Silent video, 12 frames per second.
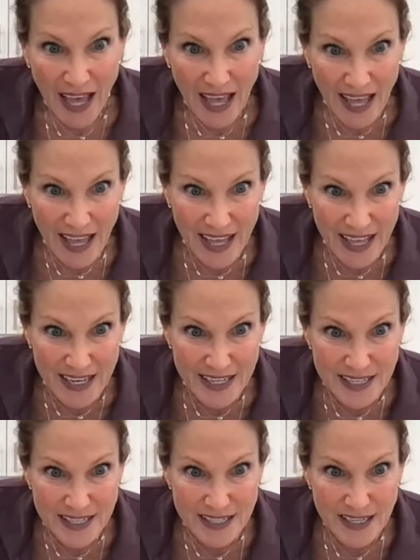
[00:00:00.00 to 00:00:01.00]

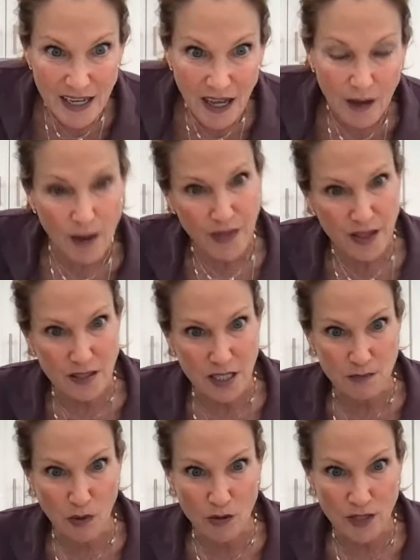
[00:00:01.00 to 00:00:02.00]
And I think that
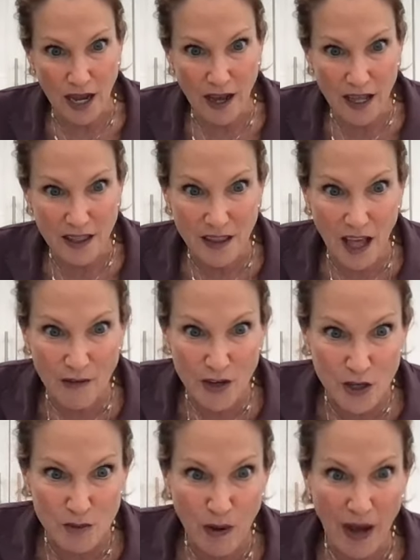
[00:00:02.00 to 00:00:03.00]
says moles. Uh, love a
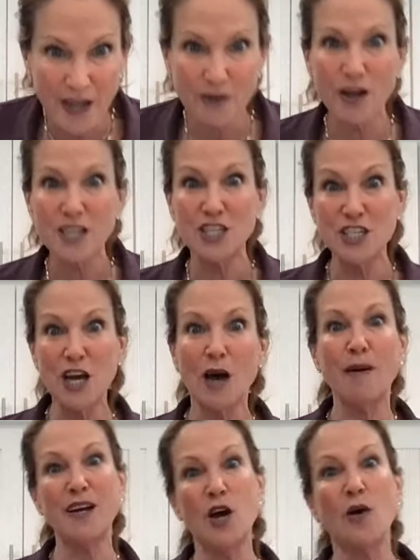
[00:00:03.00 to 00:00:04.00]
good pie crust. Yum. I